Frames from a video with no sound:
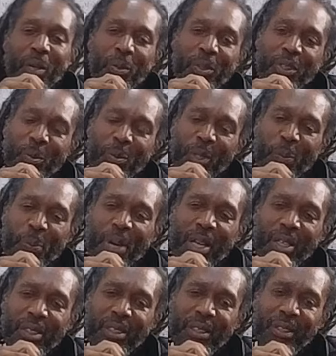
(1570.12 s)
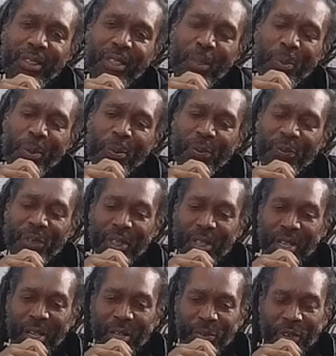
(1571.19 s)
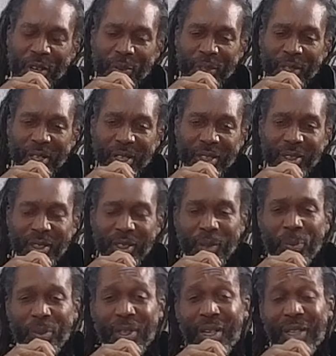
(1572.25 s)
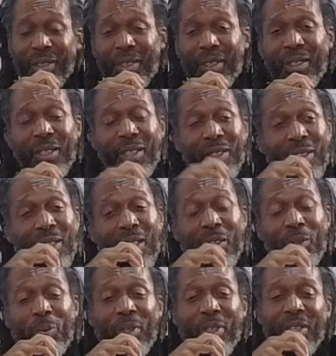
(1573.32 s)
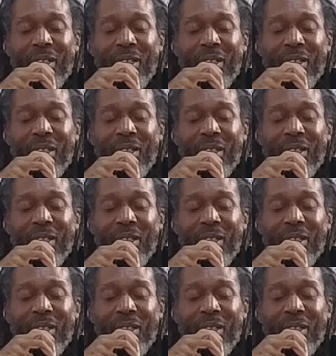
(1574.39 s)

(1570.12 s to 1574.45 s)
It was some little politics in there. People felt like I favored KC, but I did. Because guess what?